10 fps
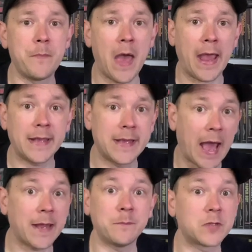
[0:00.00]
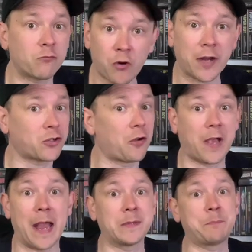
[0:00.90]
a games retro
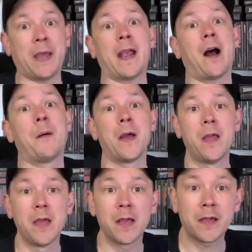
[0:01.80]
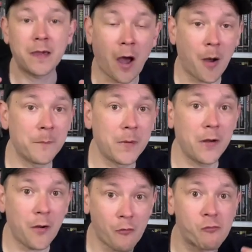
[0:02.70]
games pickup
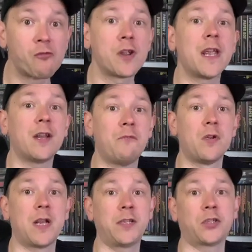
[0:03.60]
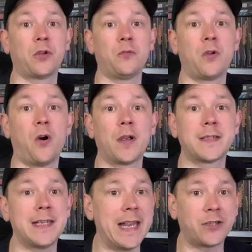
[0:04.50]
coming really really soon,
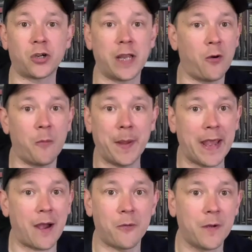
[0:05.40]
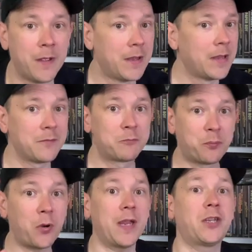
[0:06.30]
guys. Literally, it'll be out
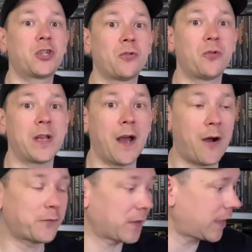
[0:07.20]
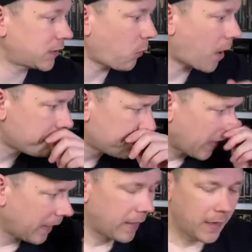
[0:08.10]
pretty shortly after this one.
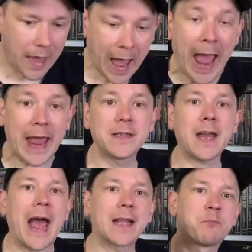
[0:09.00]
And as